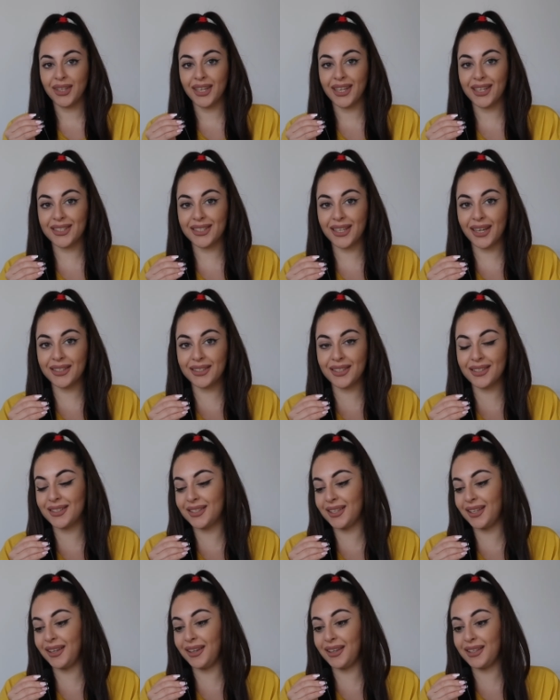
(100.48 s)
It's nice to
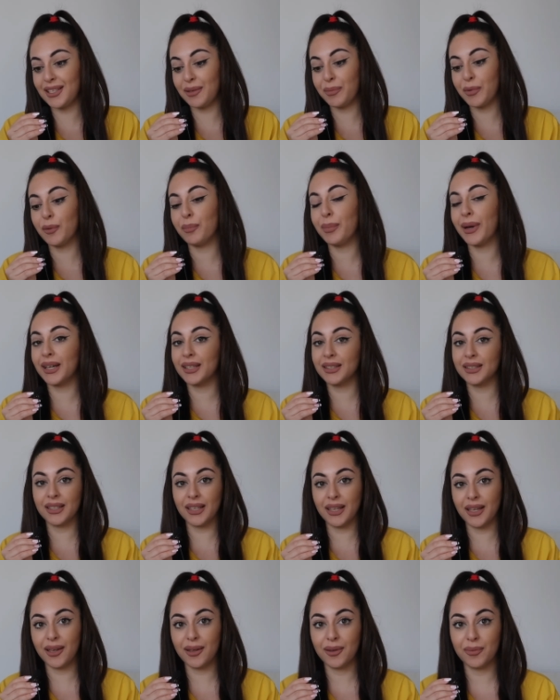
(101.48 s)
see Ez Mil back in the
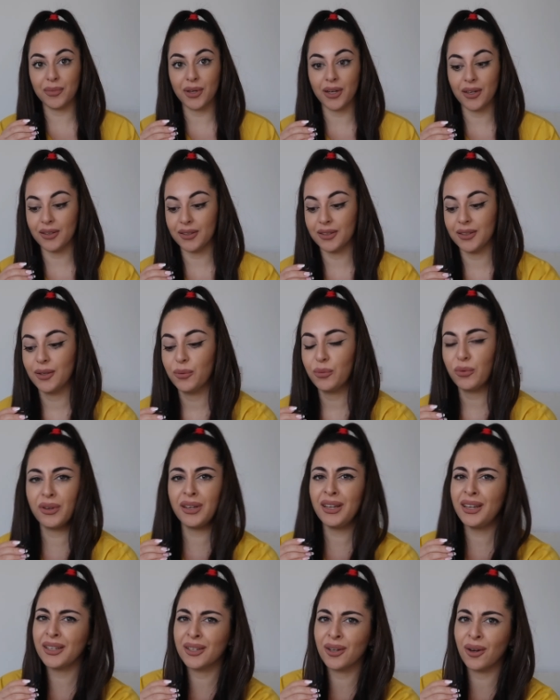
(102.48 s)
game, bruh. Well, he
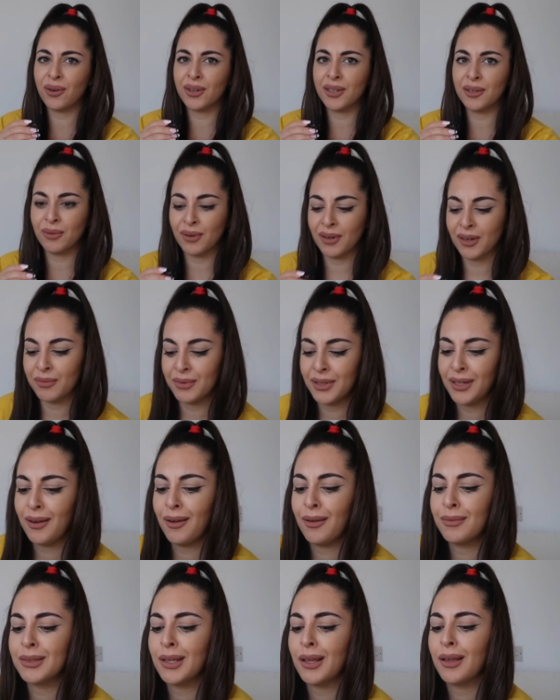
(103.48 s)
didn't go anywhere, but you know
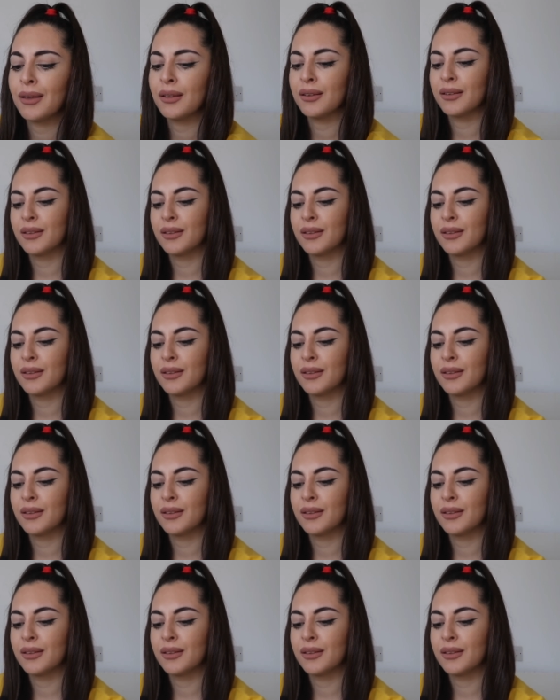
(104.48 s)
what I'm saying.